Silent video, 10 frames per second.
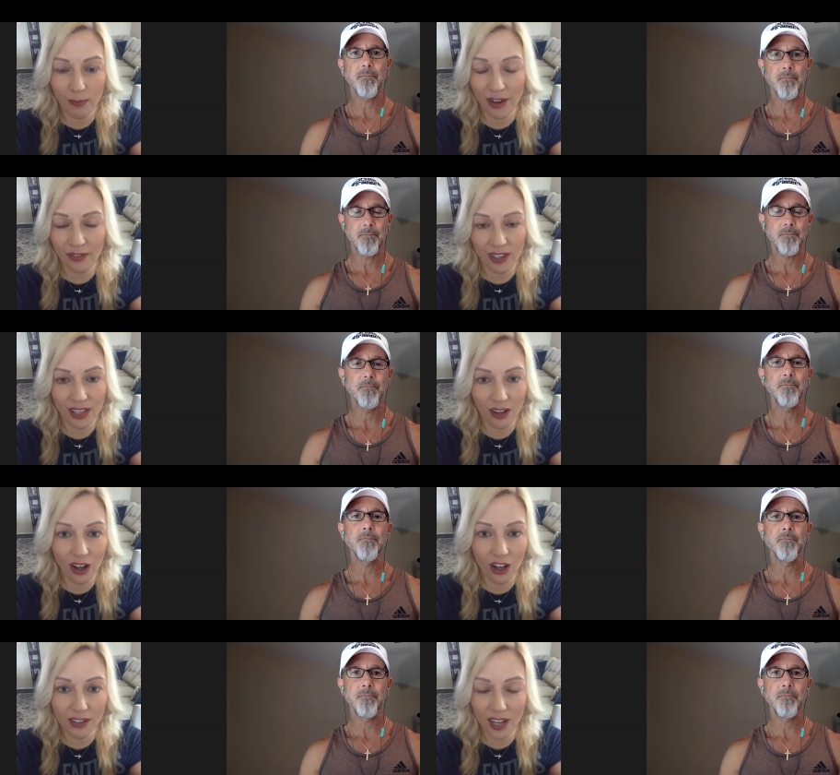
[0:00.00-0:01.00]
Speaker 1: my mm-hmm. feet
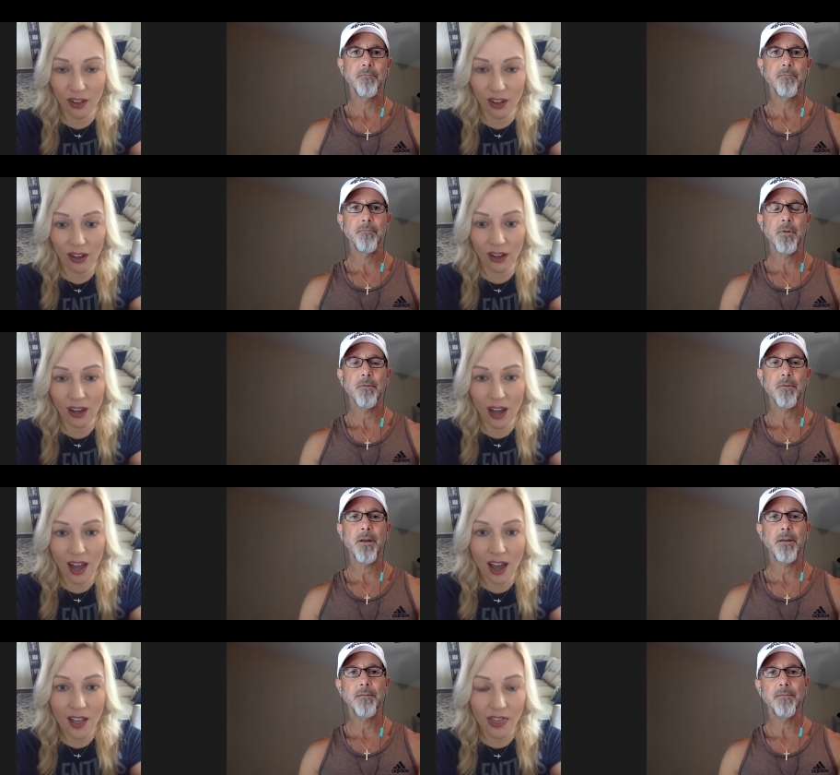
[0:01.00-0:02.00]
all day long.
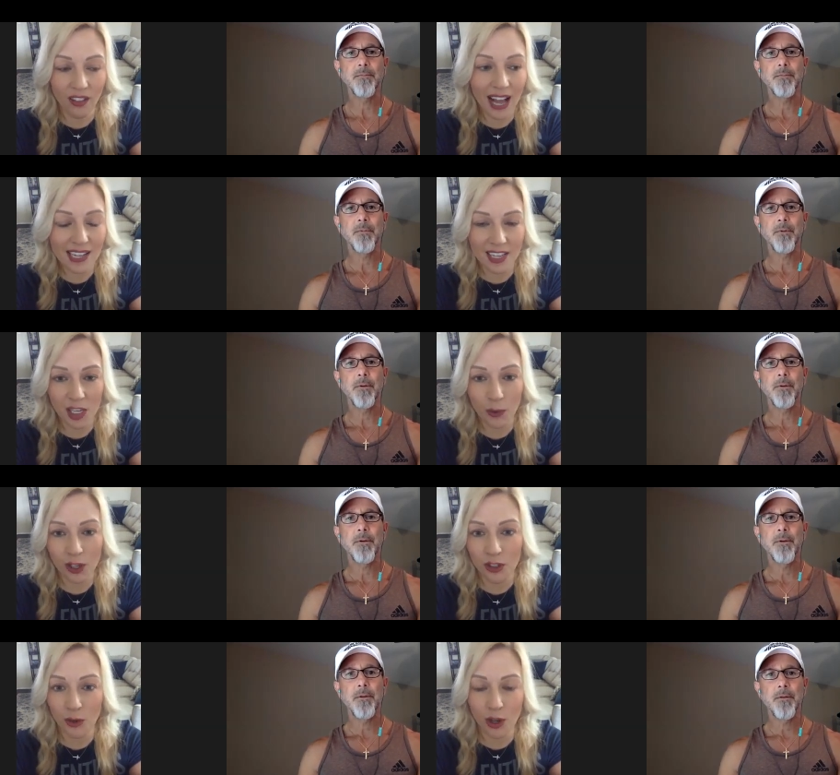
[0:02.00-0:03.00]
Right. The last thing you want
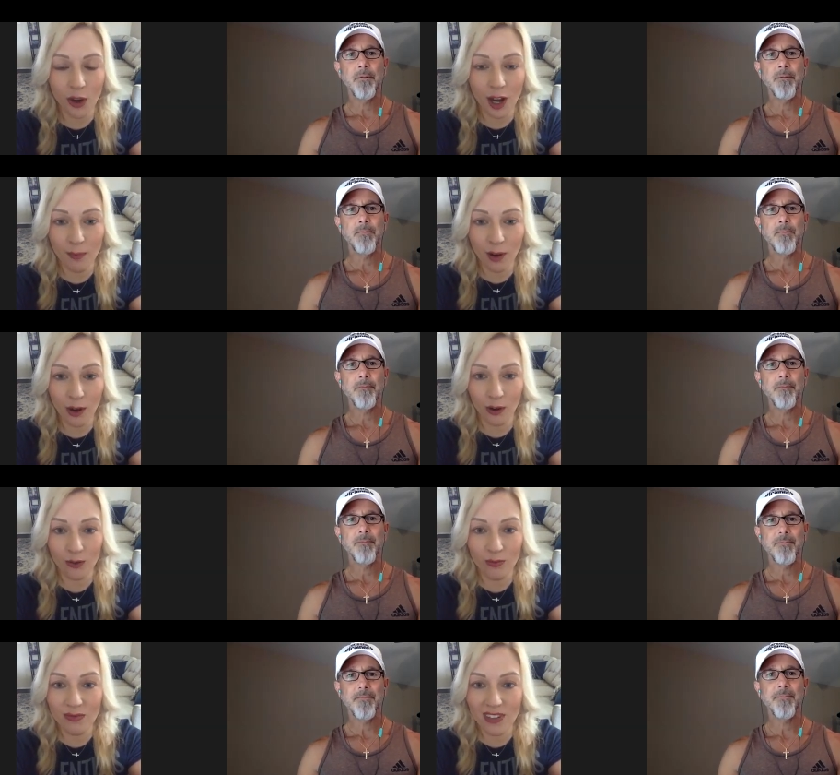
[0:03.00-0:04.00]
to do when you come
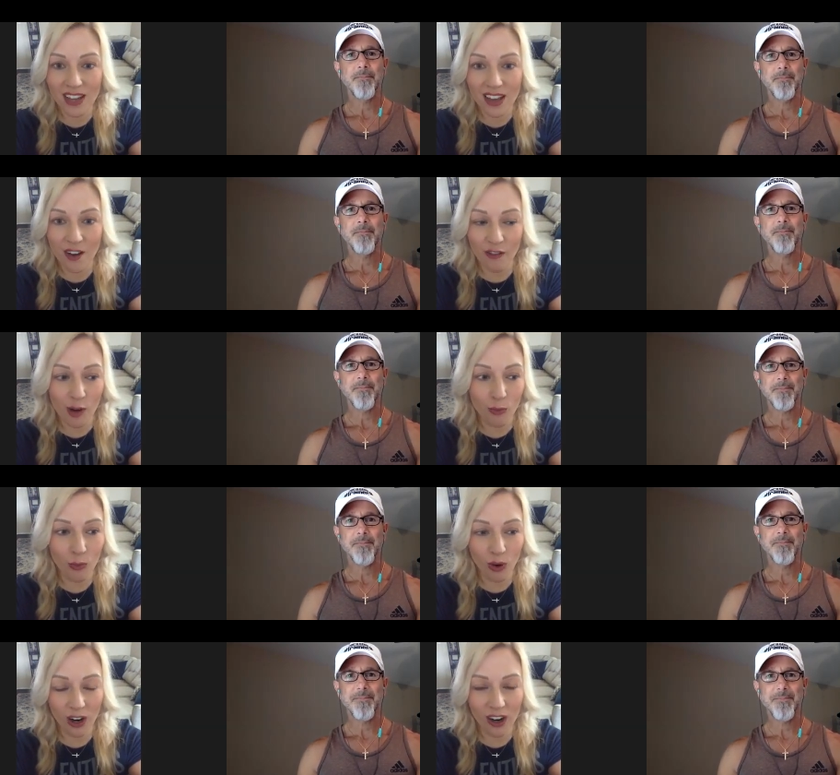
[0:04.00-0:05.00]
home from
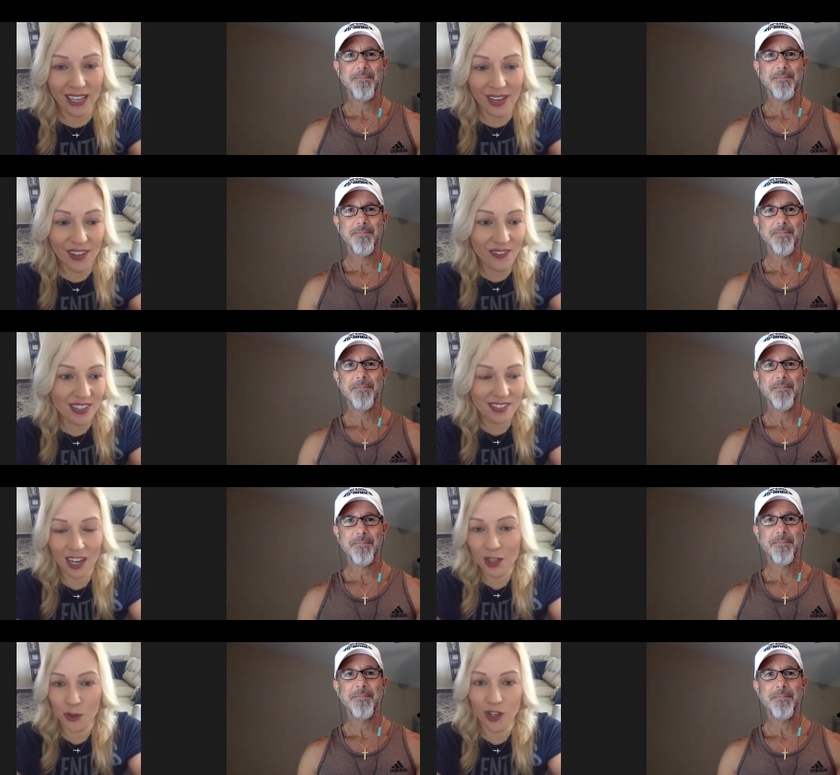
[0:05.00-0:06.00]
work, even if it's
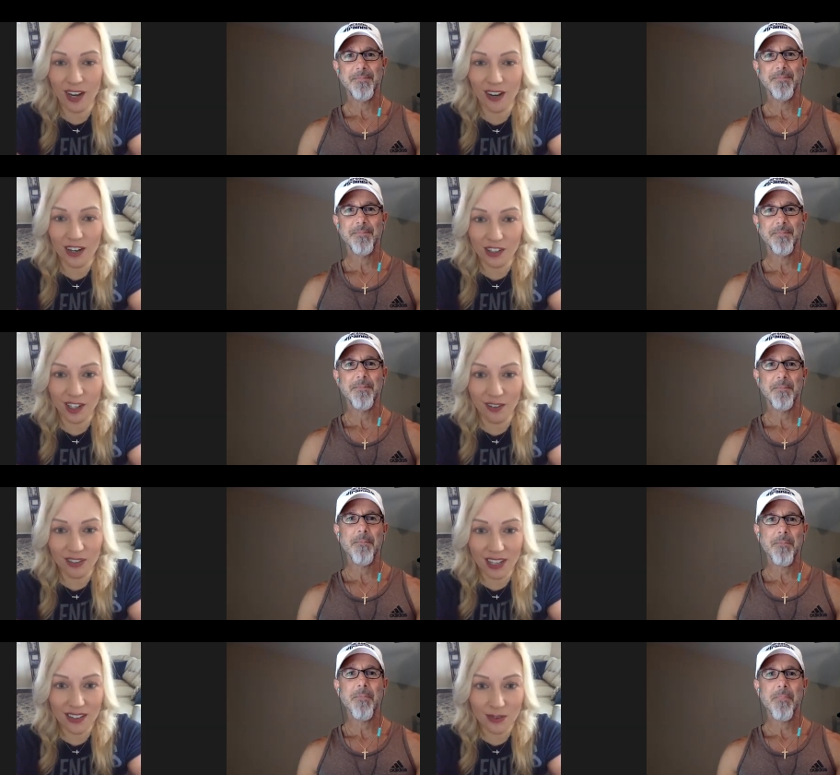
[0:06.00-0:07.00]
not a 12 hour shift,
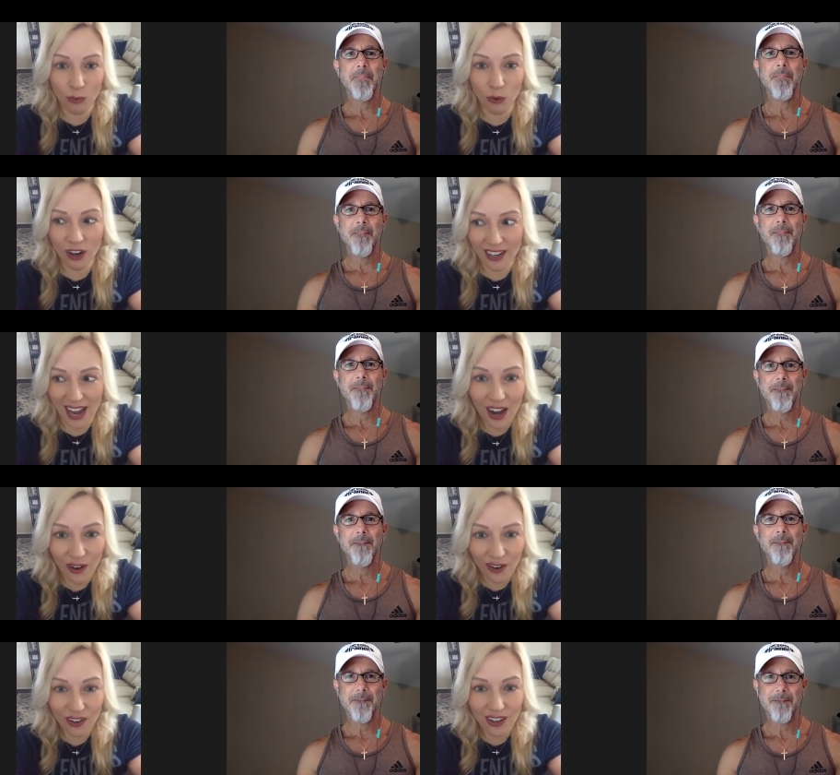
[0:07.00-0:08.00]
is work out.
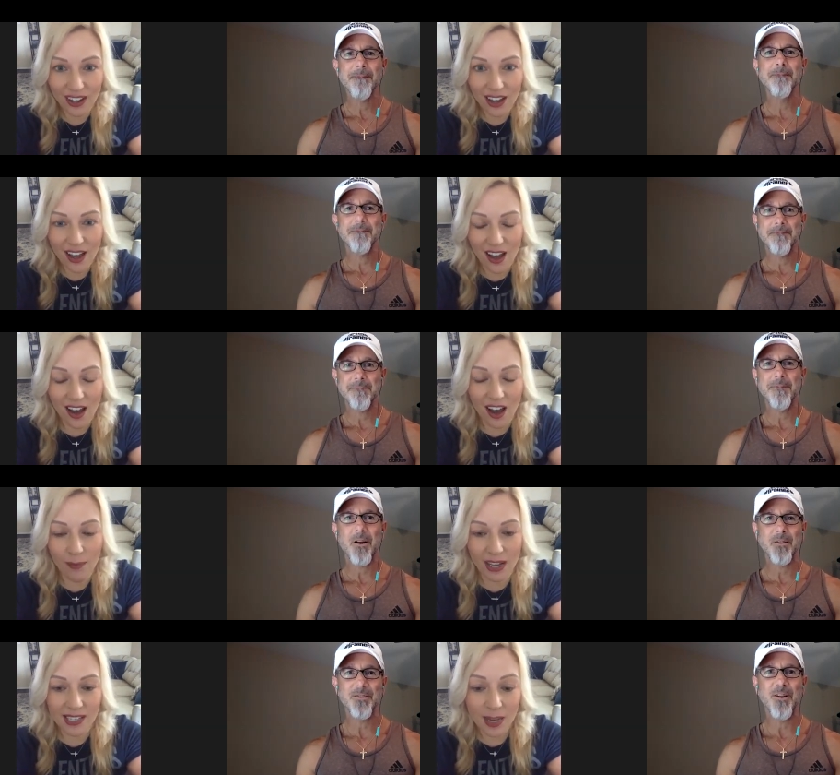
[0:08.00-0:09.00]
Um,
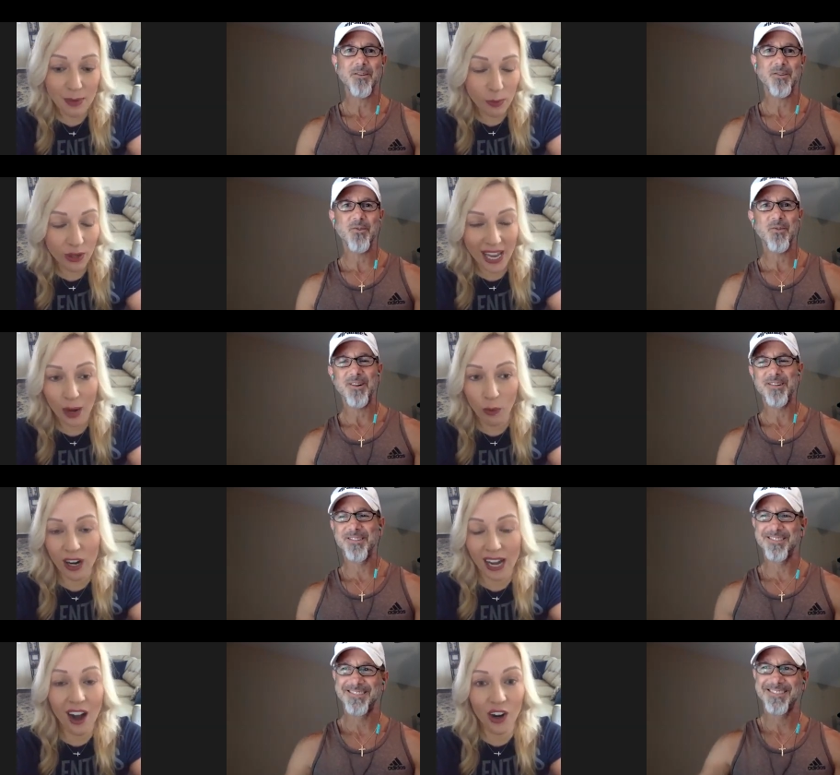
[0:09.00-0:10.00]
and some Hardcore. people can't work
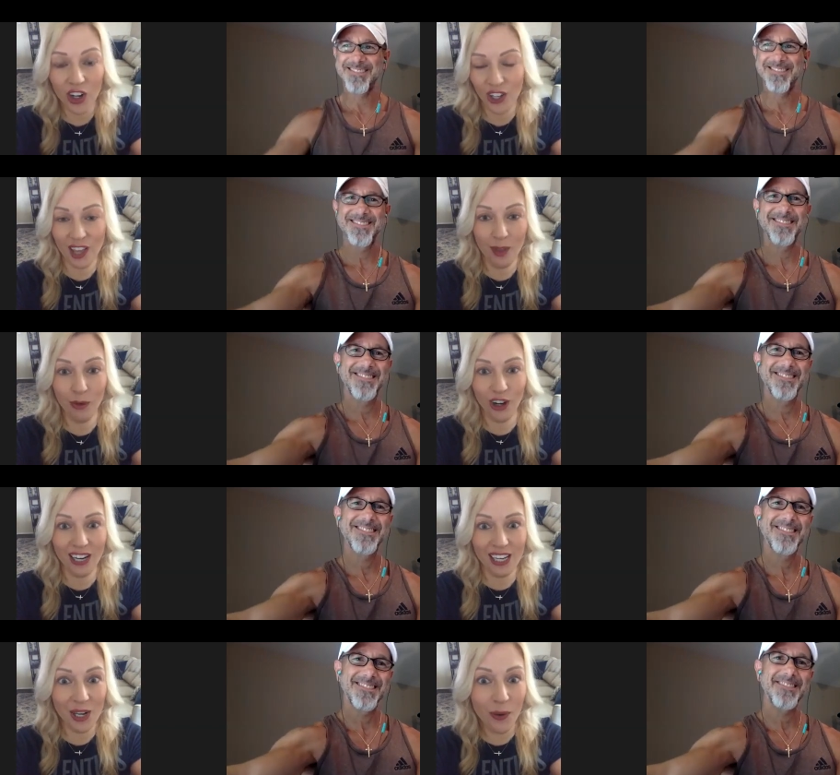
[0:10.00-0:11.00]
out early in the
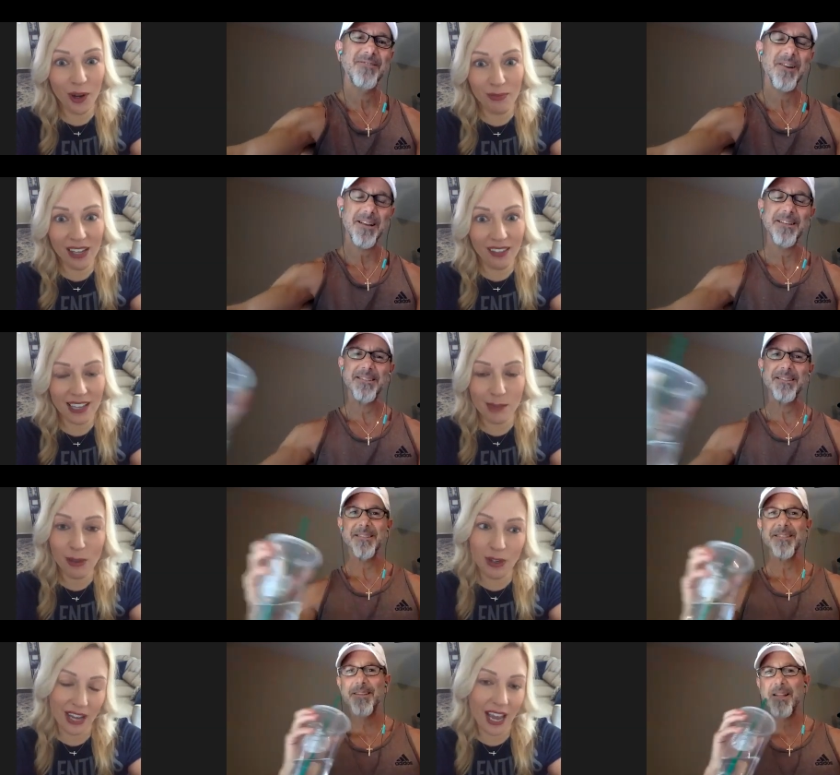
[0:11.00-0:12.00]
morning. You know what right. I mean? Like some
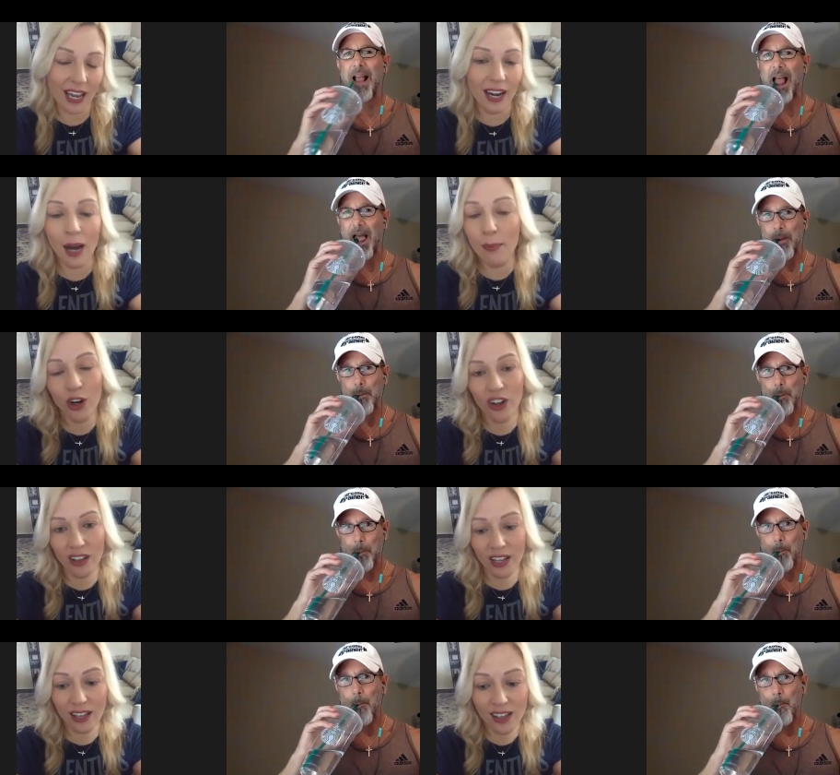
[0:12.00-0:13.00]
people can't get up
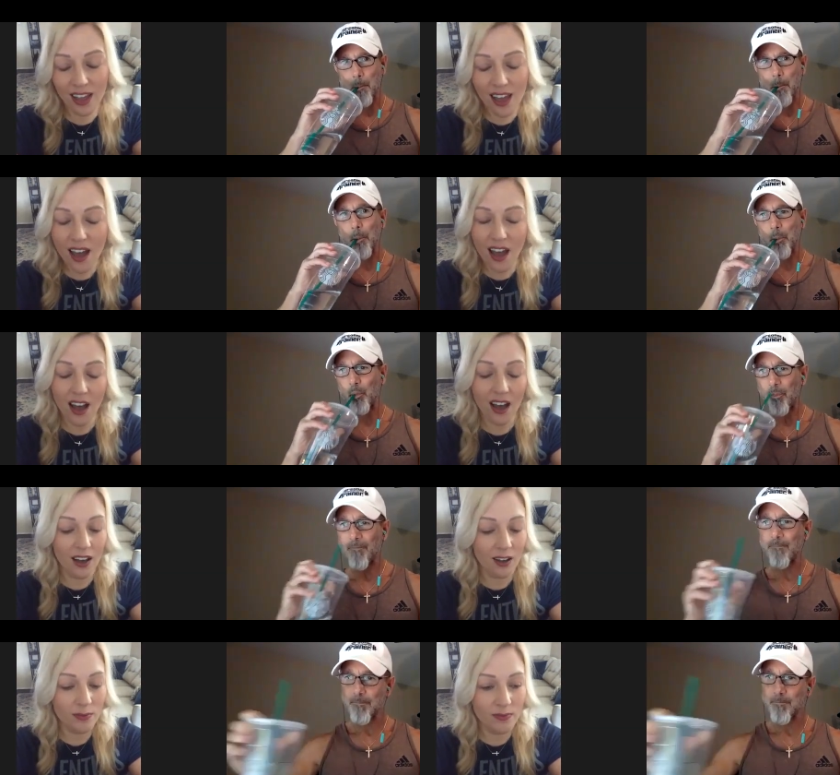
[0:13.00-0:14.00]
early mm-hmm.
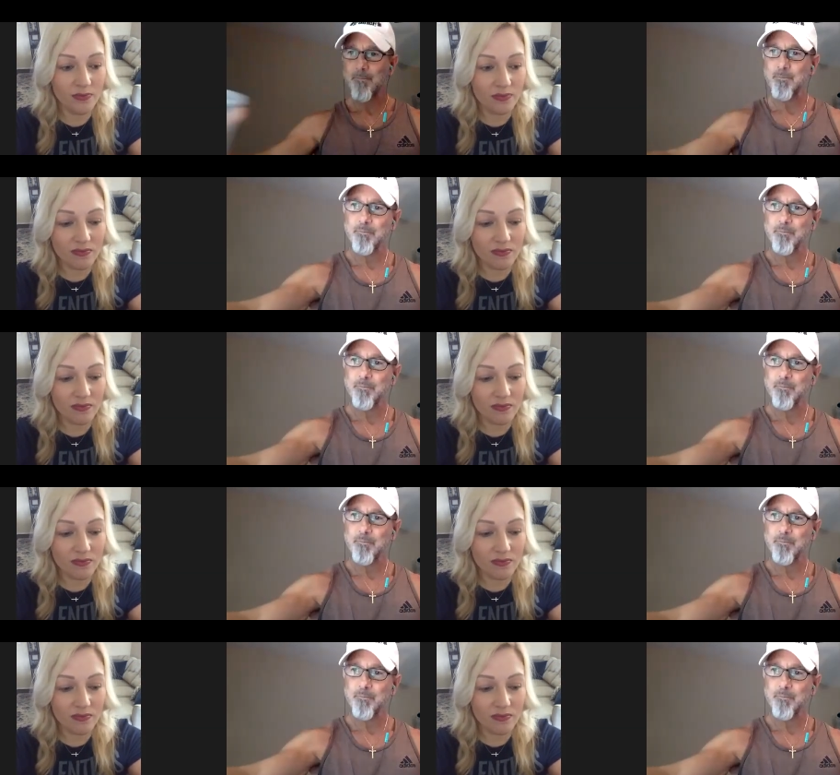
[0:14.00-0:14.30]
um,